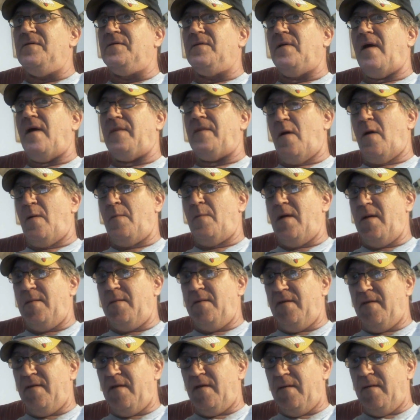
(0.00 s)
so I thought
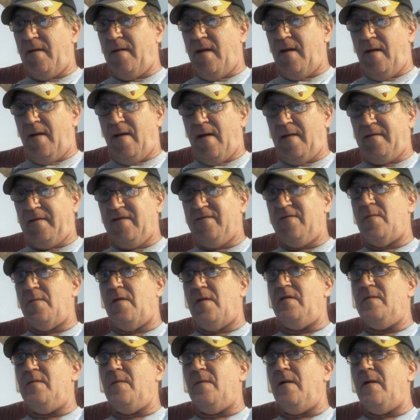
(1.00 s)
maybe that I'd give you
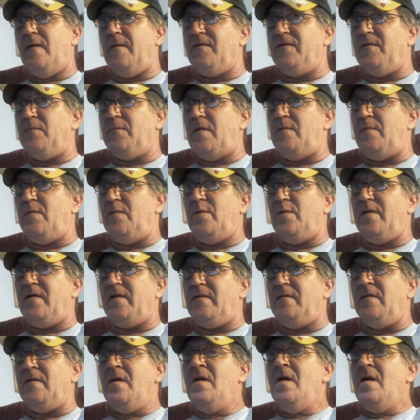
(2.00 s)
my email, so maybe we
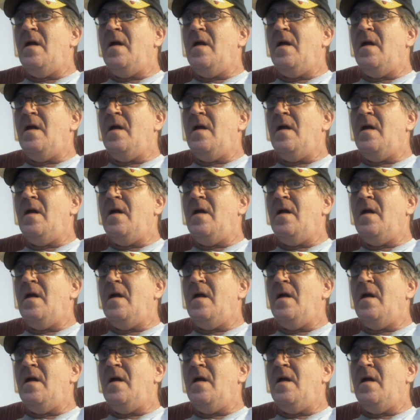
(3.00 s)
could